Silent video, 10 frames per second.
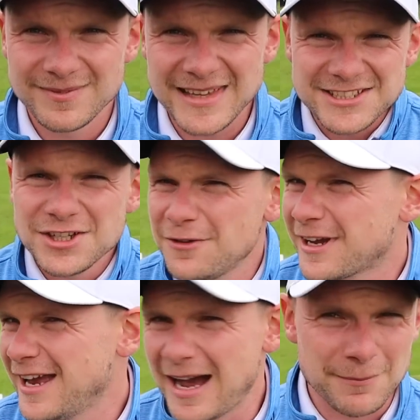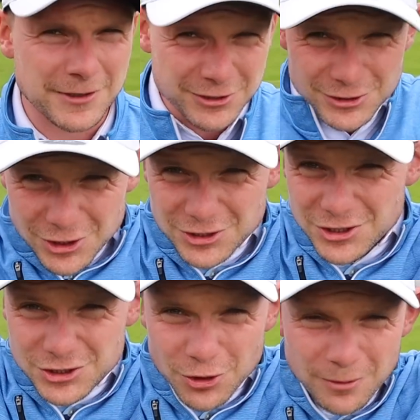That's another cap that just
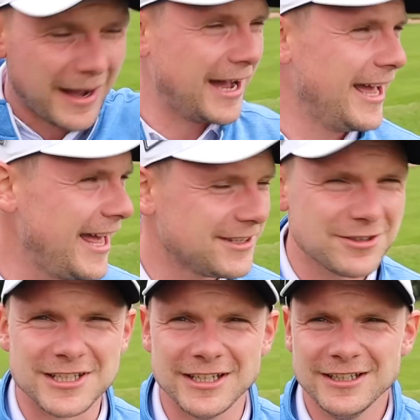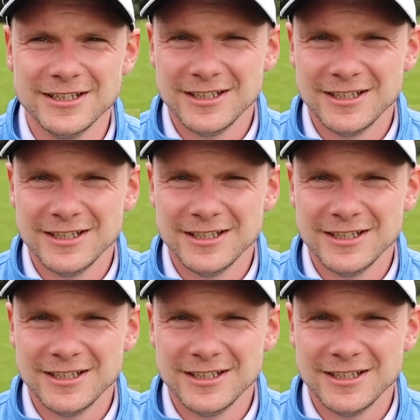doesn't suit my head, does it?